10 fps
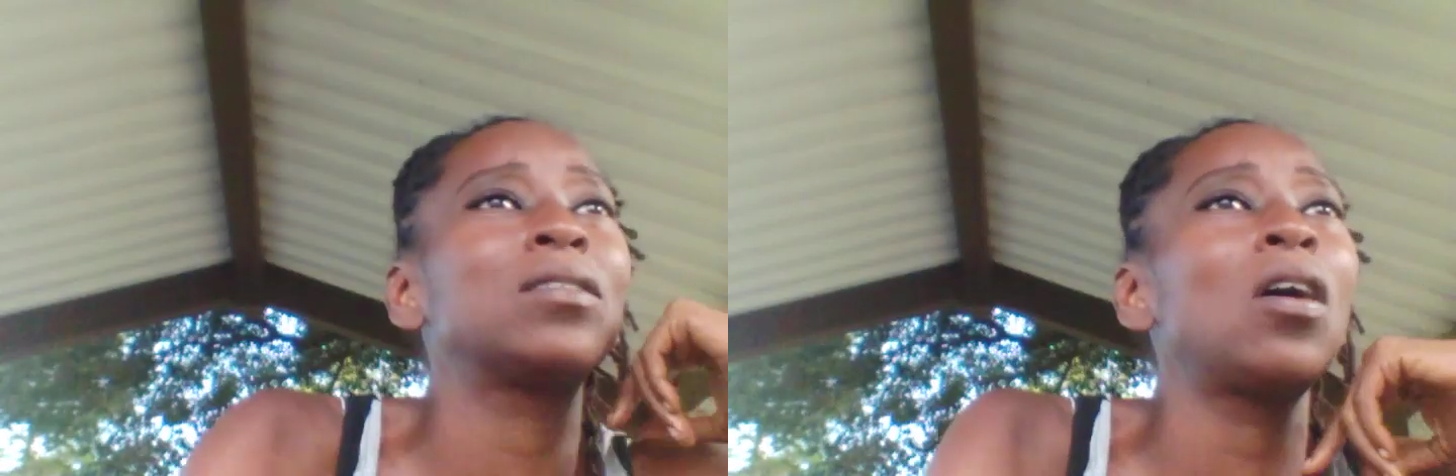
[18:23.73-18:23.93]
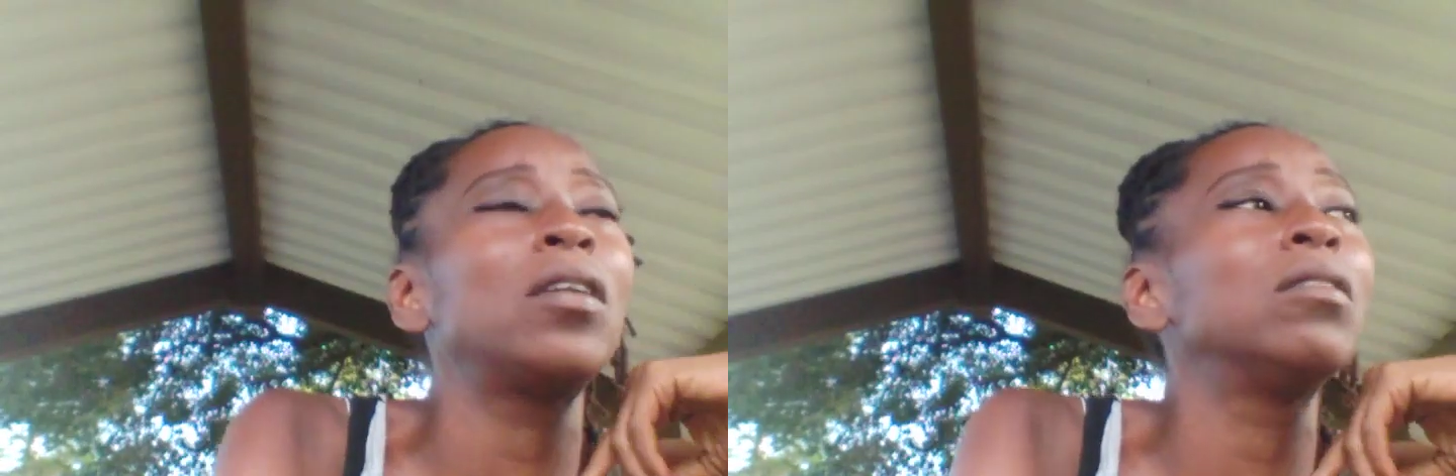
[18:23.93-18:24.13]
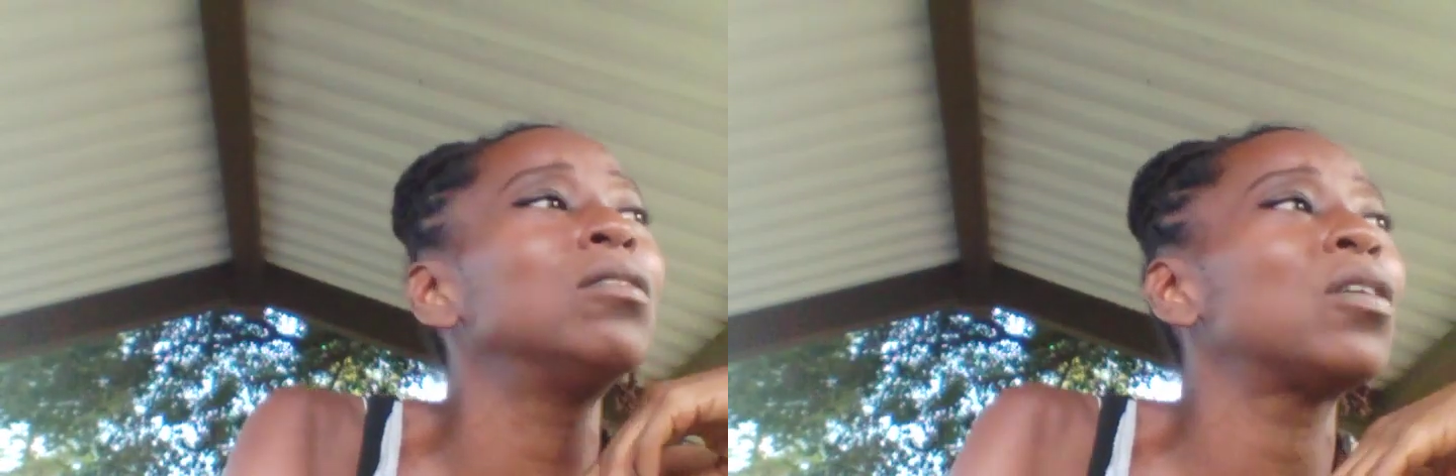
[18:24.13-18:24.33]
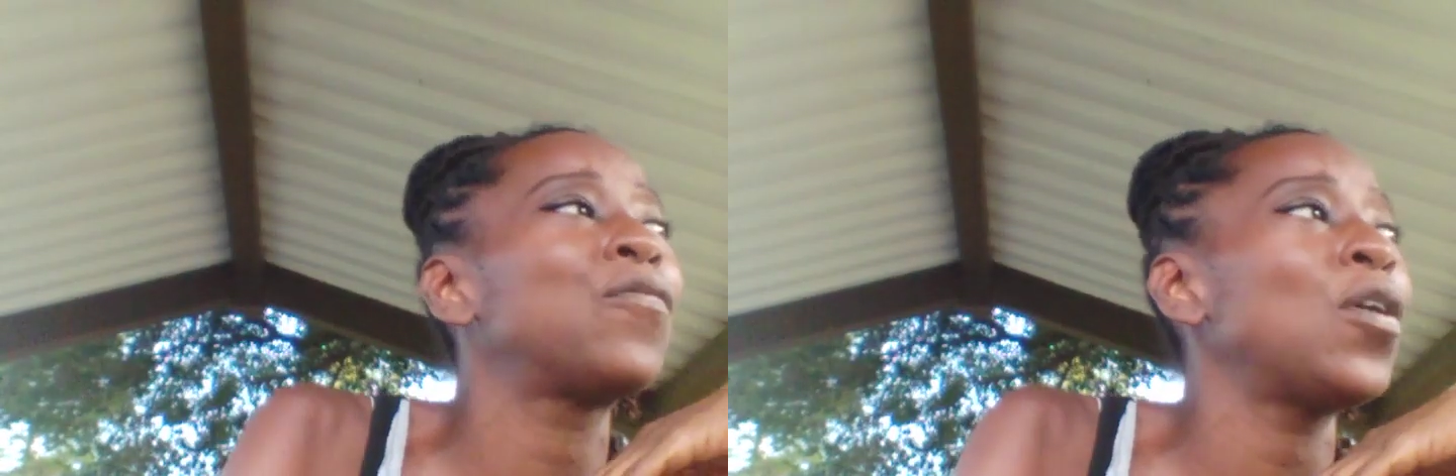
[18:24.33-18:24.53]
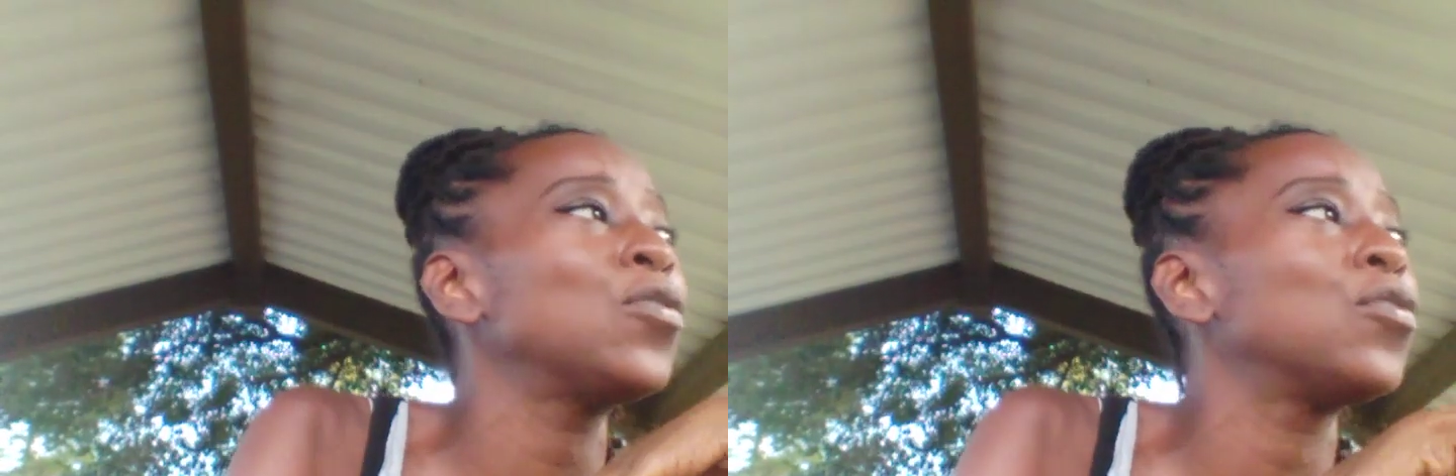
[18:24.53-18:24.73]
Start to look
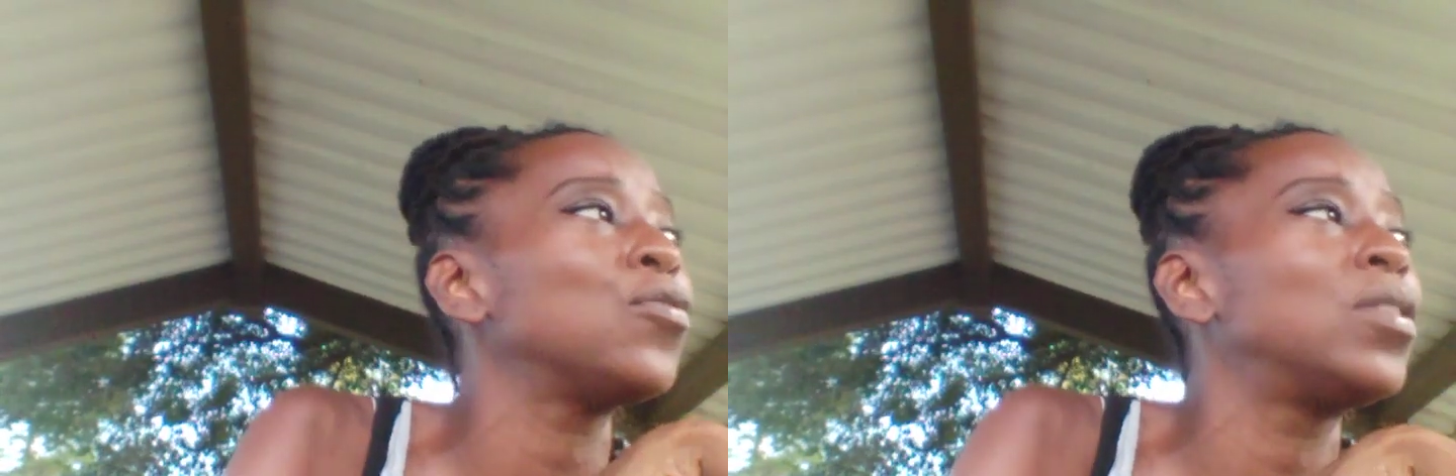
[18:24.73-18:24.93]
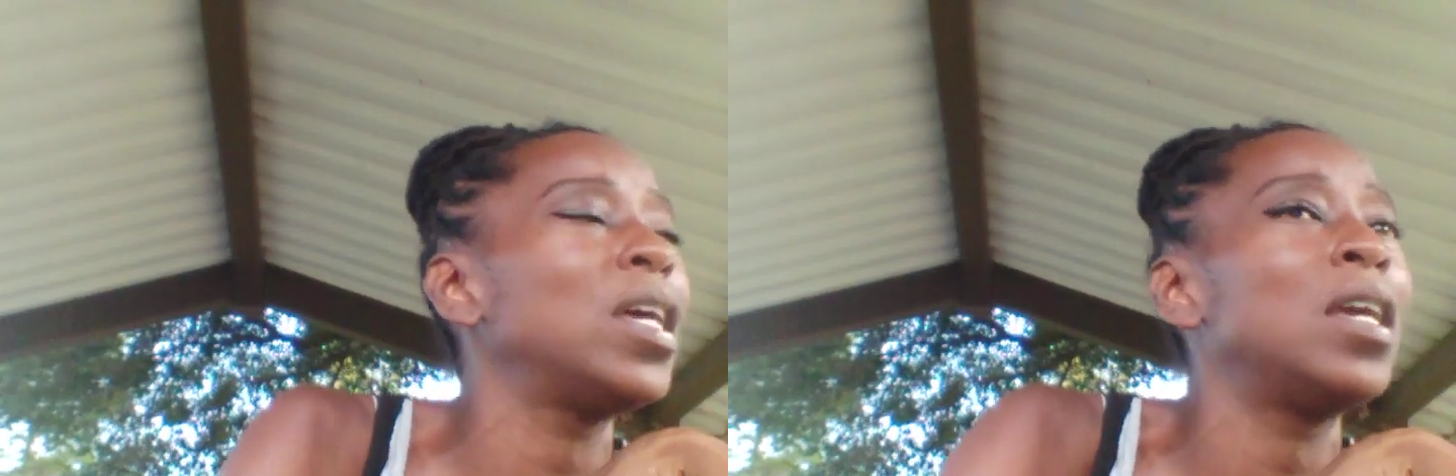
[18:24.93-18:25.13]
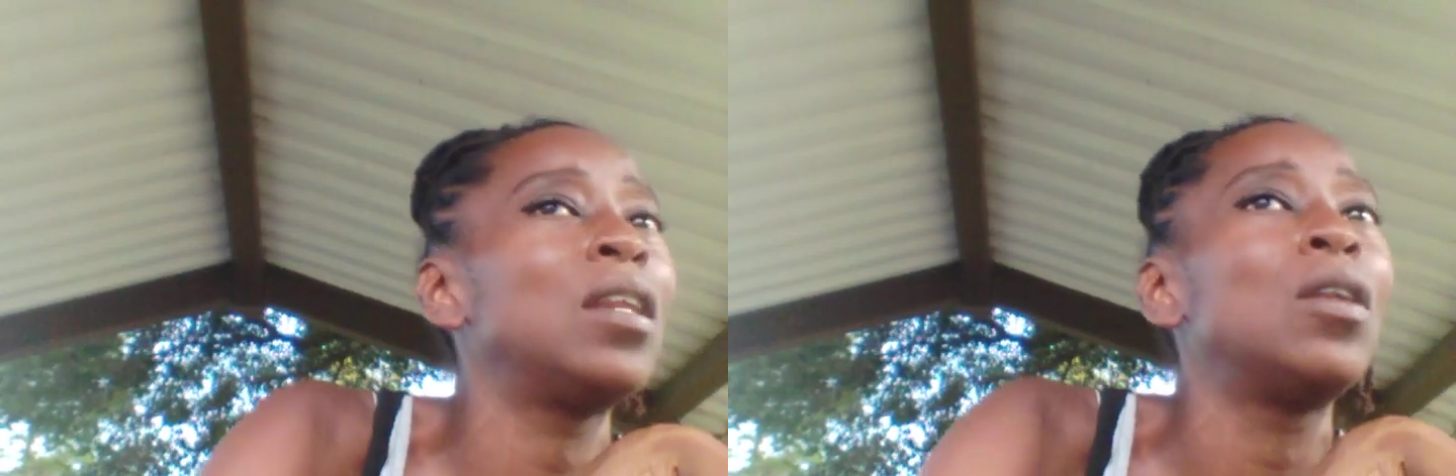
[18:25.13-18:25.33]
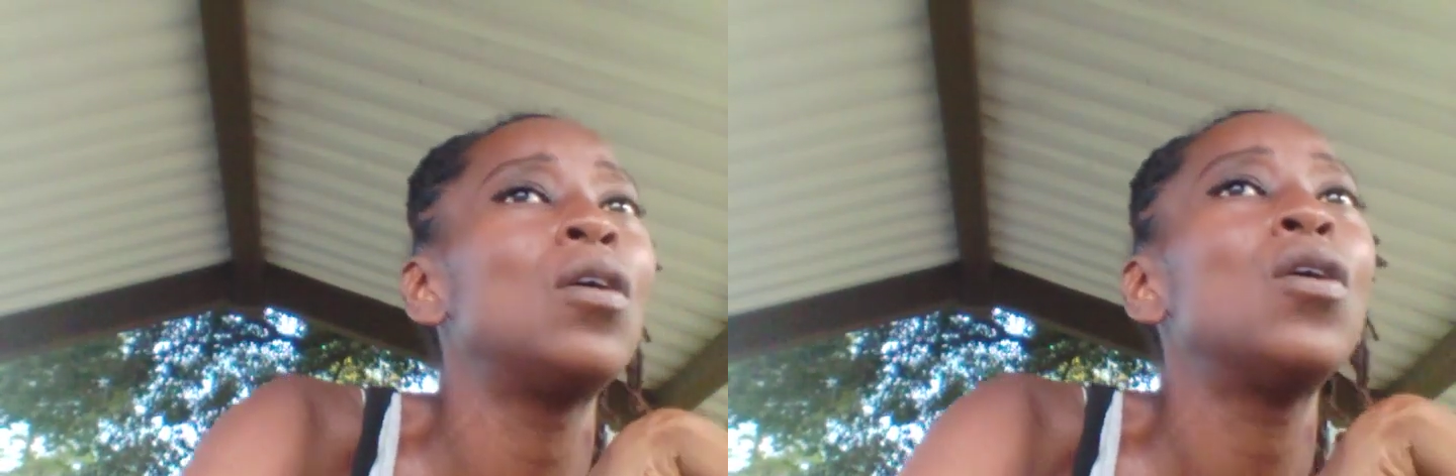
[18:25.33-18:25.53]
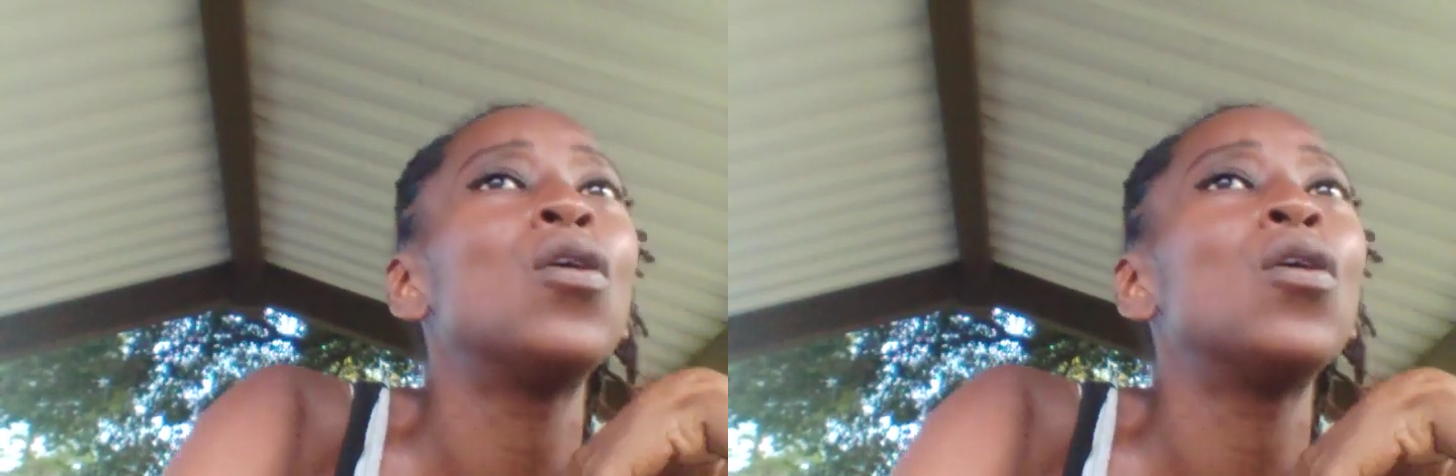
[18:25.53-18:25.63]
further than